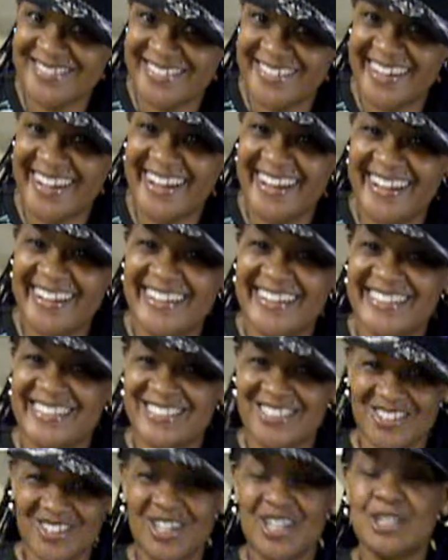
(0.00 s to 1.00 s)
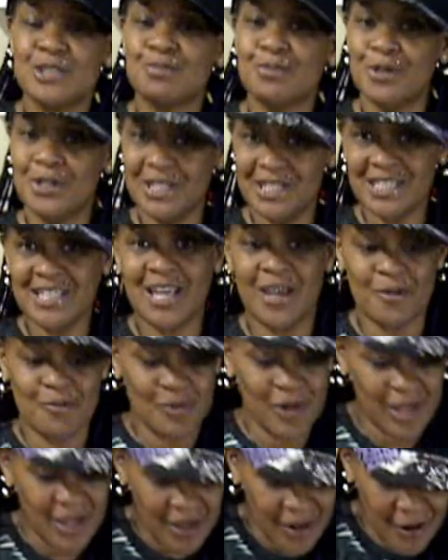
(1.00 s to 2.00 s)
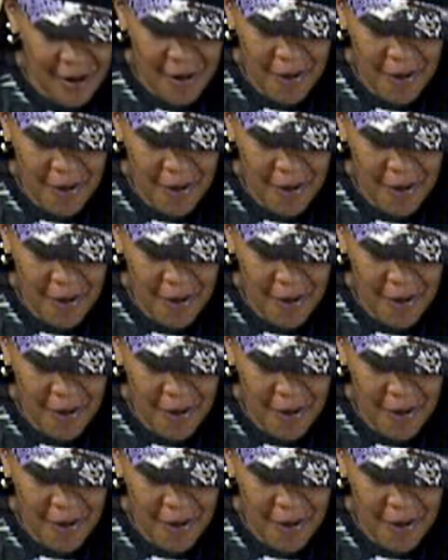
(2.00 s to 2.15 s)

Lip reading: Okay, so let's put it that way.